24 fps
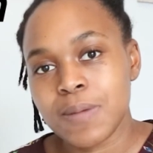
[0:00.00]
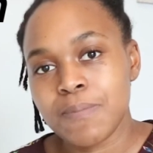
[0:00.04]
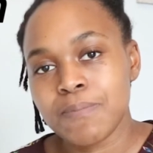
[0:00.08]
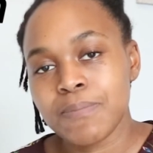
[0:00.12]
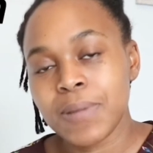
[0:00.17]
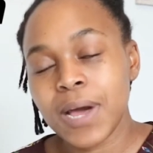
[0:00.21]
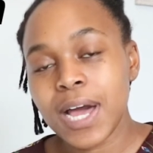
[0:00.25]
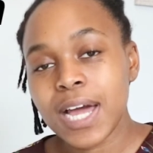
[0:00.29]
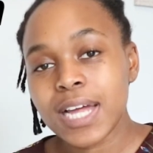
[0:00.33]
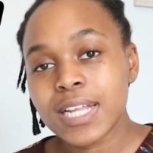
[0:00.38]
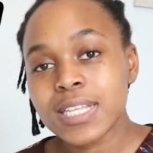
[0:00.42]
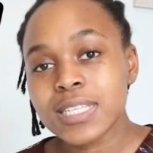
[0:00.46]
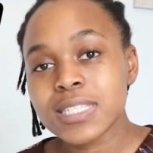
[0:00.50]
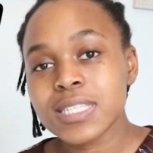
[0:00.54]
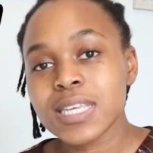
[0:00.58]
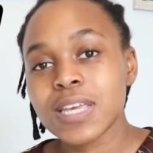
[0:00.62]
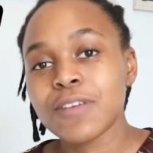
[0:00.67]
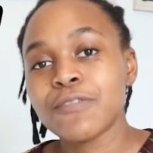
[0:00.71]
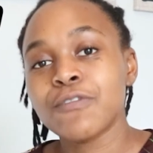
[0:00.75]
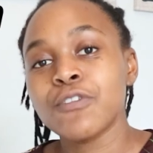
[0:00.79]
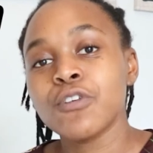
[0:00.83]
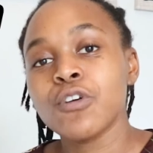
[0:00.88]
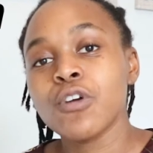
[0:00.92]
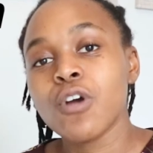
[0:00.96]
But
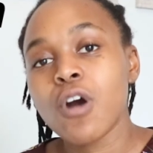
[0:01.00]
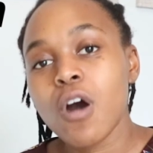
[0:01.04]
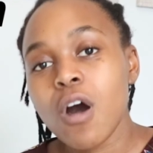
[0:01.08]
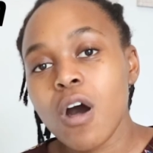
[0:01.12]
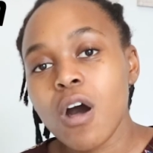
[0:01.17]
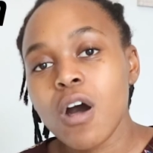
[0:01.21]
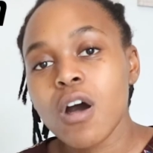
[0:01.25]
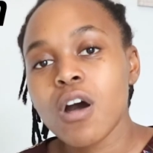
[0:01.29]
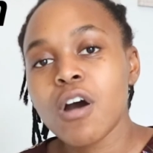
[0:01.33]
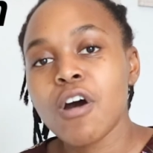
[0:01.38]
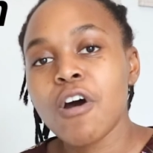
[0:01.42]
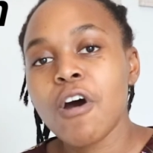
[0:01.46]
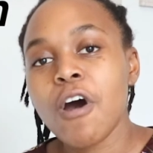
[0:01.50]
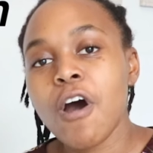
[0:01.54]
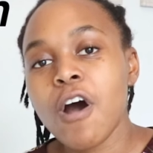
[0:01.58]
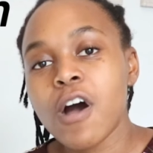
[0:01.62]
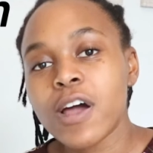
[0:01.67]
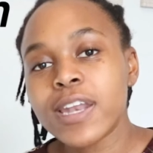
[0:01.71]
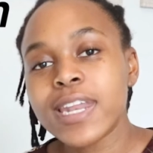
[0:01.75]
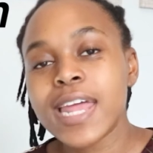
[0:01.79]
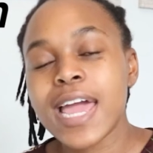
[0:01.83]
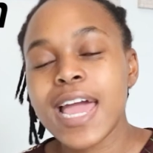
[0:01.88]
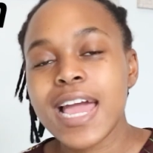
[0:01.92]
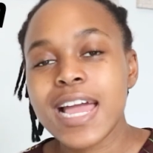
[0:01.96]
if you are
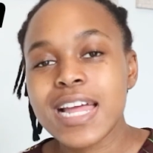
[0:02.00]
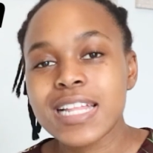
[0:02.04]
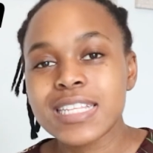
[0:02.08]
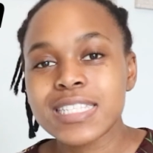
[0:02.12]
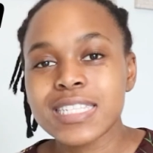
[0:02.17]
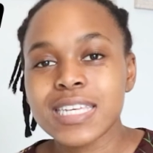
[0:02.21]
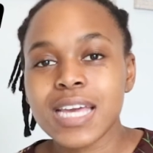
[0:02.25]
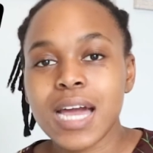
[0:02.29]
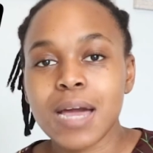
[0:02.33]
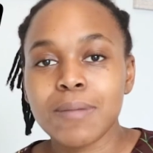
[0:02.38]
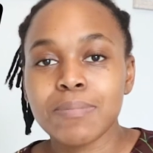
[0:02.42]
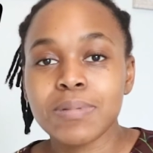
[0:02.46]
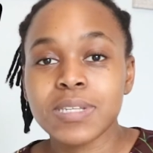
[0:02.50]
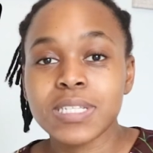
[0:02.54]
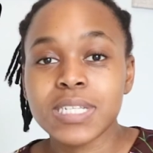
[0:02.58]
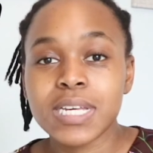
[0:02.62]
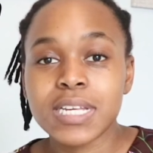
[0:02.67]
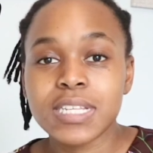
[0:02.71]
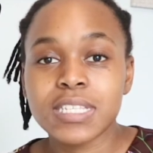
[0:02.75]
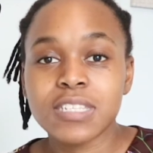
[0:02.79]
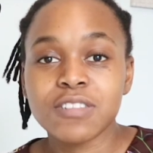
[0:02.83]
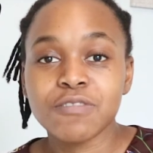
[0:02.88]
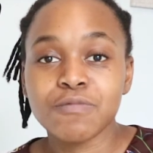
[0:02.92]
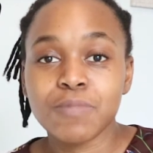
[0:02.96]
on
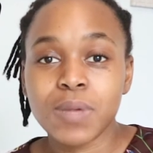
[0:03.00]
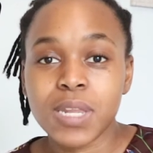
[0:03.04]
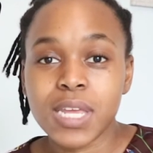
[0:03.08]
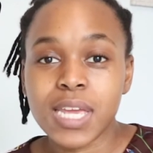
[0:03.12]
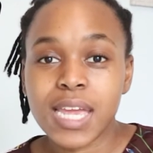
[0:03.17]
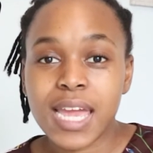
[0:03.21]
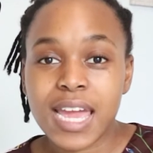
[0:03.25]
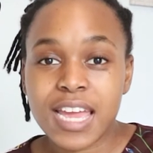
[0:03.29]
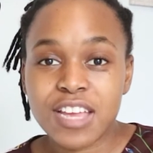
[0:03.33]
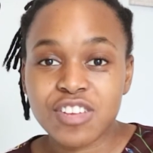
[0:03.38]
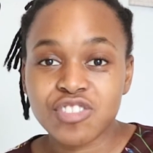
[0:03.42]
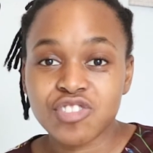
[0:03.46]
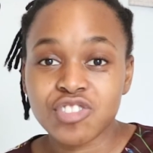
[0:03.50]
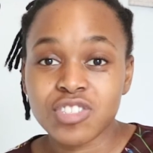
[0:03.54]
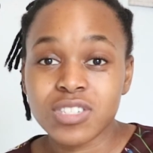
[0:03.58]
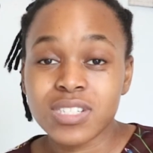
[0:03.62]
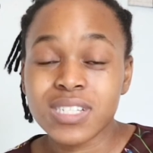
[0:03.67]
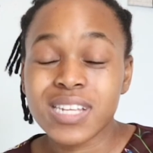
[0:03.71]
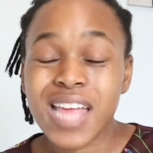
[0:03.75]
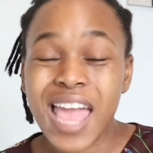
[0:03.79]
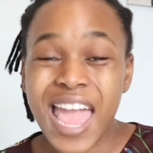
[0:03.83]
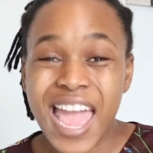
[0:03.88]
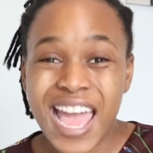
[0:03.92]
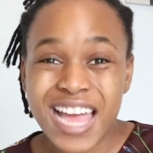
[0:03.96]
antihypertensive
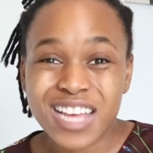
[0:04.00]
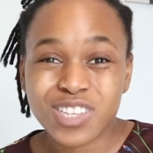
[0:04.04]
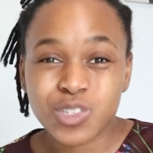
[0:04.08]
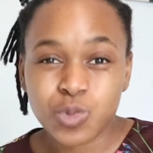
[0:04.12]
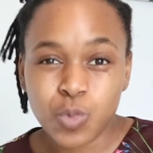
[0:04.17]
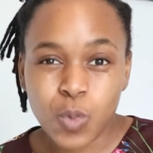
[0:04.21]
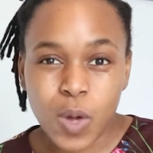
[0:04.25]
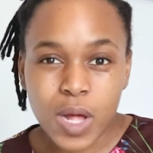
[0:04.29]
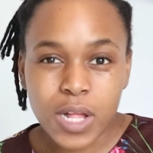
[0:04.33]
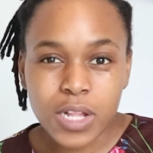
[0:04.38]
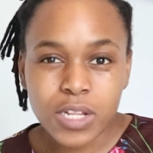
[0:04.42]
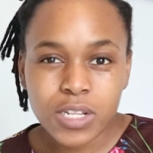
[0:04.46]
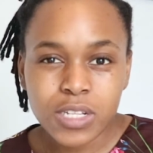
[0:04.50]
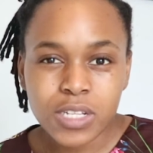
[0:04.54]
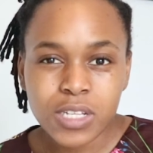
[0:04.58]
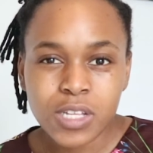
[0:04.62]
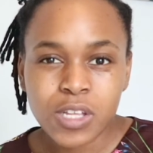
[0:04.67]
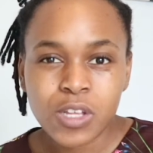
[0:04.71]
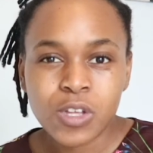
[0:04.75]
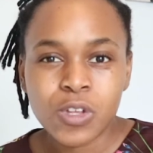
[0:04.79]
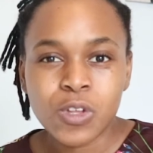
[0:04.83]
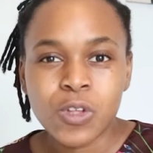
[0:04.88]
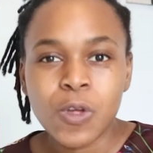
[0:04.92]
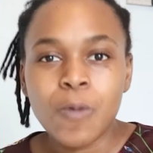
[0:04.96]
medication as well,
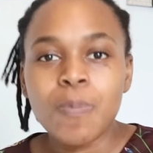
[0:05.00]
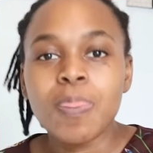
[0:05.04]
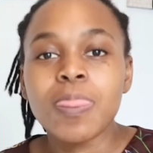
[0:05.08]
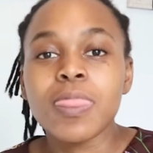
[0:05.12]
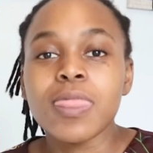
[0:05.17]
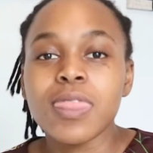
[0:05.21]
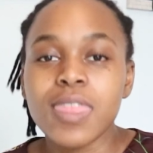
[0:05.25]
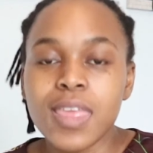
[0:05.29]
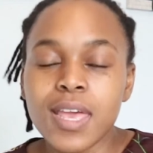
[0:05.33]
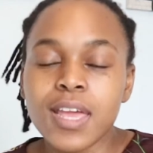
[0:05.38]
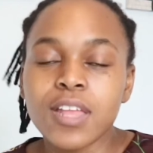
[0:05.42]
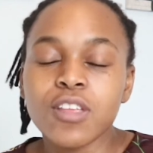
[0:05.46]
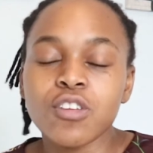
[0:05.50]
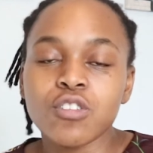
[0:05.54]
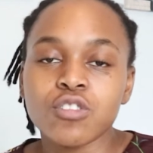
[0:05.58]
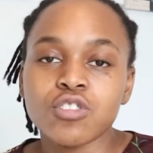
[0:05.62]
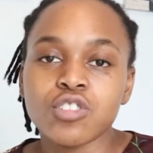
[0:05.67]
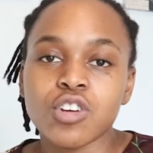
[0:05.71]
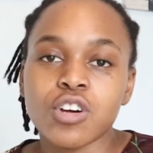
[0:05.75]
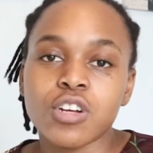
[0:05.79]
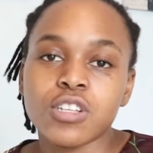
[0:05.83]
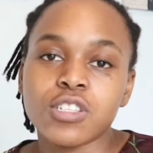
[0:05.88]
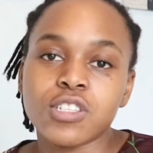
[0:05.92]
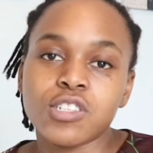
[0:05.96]
then your
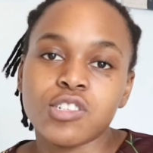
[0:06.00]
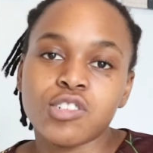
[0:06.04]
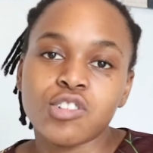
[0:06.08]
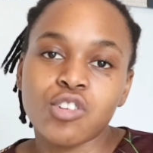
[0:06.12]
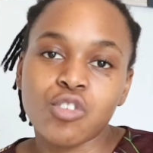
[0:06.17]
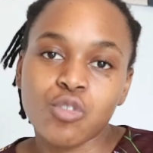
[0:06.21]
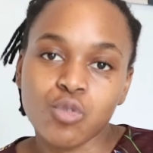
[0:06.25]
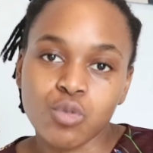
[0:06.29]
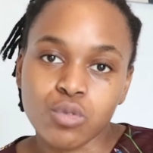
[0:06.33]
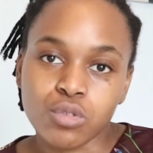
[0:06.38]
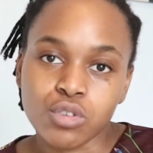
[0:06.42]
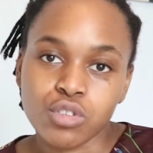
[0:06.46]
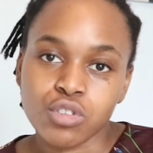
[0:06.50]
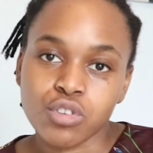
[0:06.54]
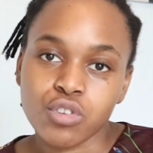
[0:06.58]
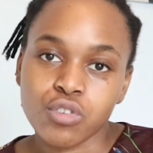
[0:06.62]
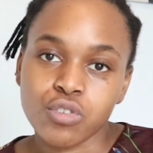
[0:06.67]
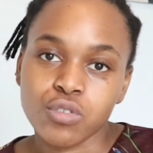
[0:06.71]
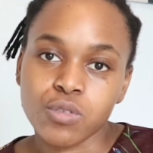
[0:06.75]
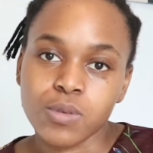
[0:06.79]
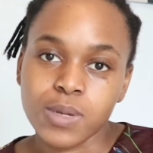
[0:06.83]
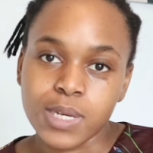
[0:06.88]
chances are also